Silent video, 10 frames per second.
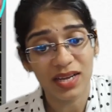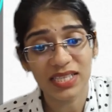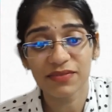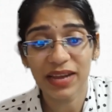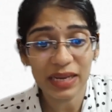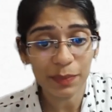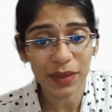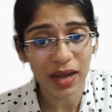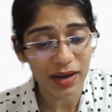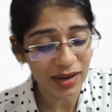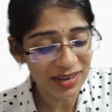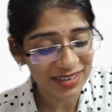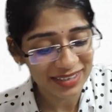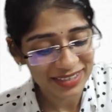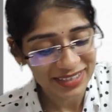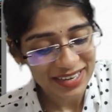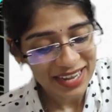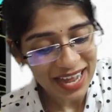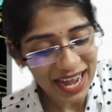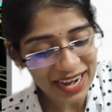It's very pyara
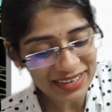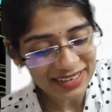and